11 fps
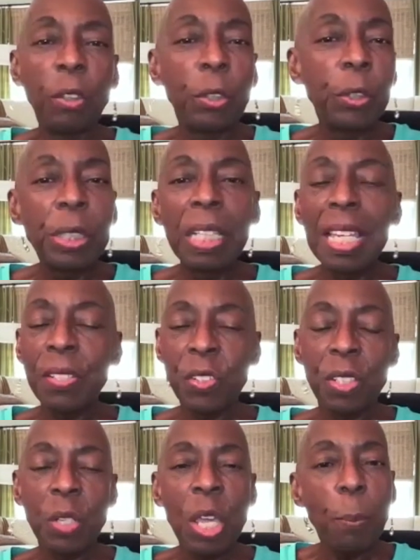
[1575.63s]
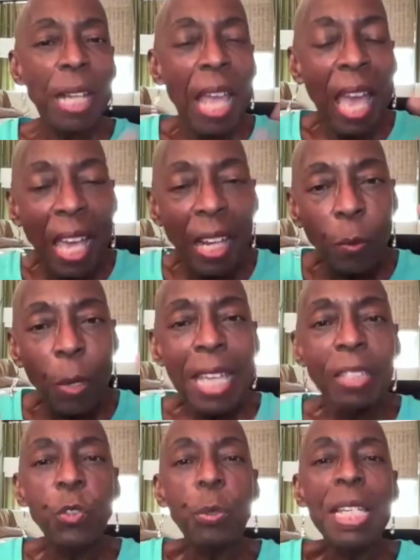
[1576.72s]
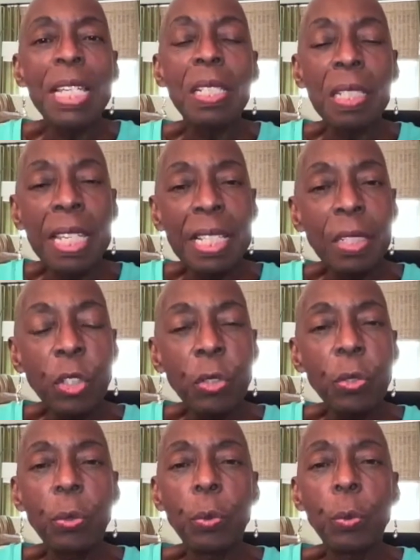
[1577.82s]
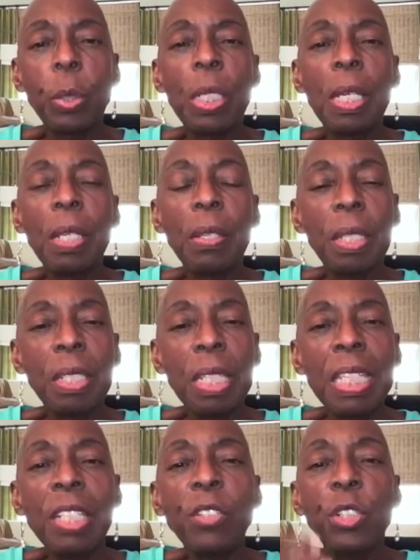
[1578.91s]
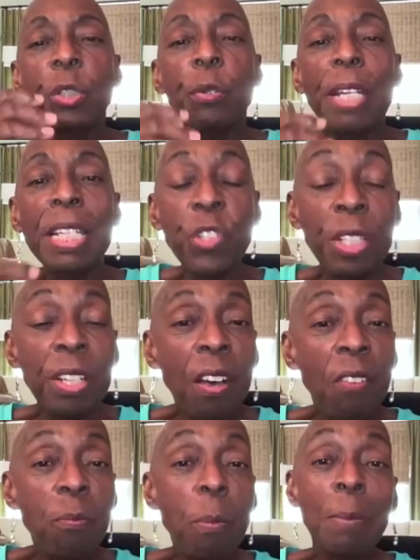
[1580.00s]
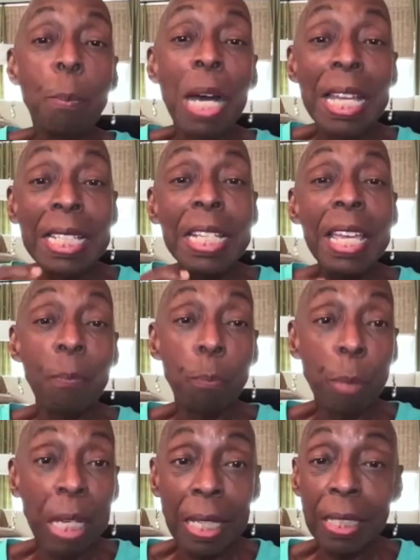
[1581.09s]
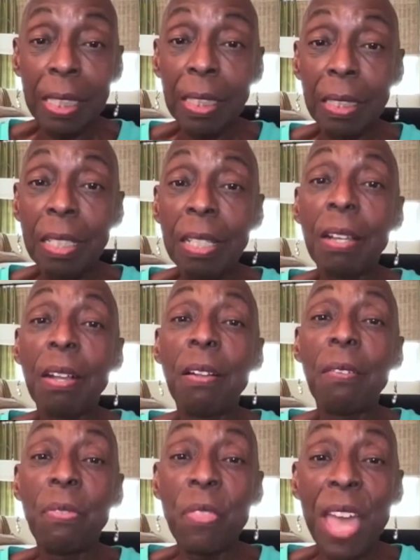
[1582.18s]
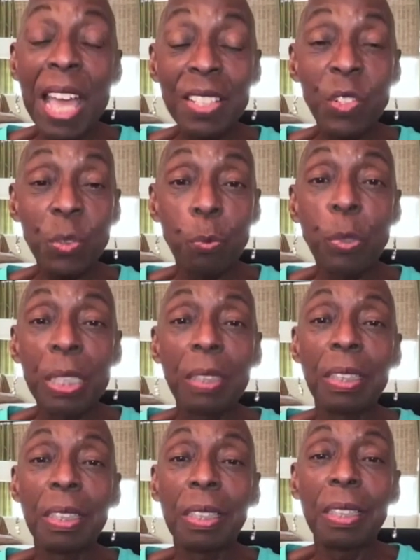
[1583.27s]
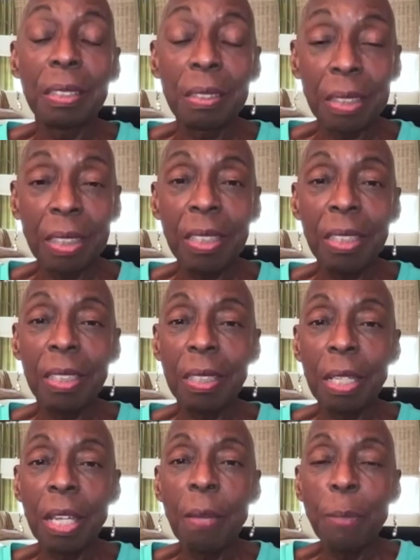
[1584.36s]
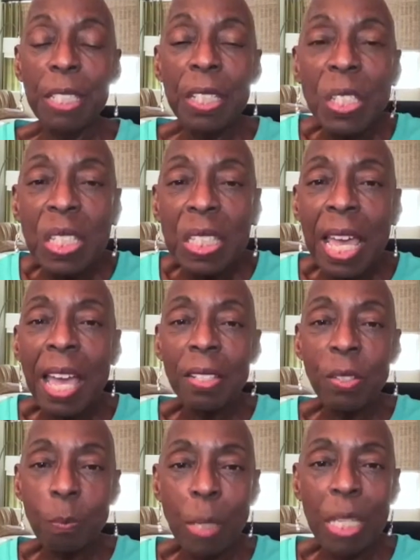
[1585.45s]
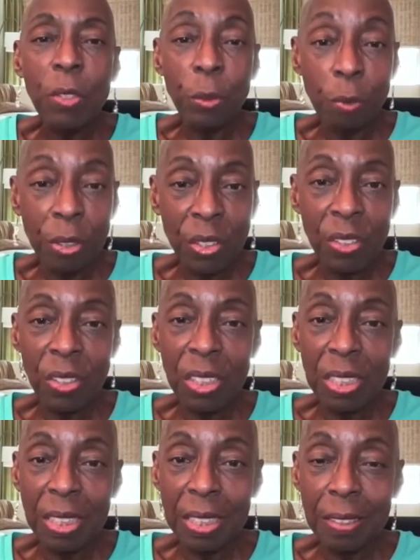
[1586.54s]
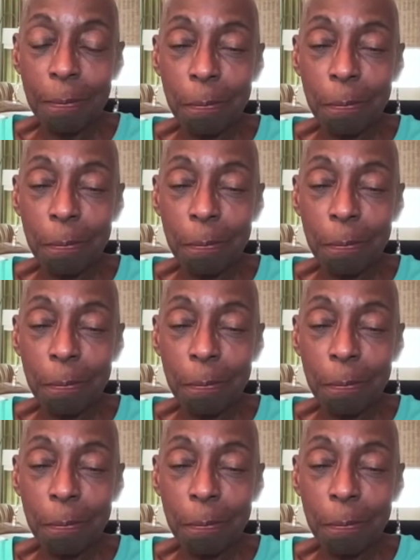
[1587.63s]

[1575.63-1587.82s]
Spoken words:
good lesson. But how do I translate to the integration of my mind and body? That's really the key, because that's mental resilience.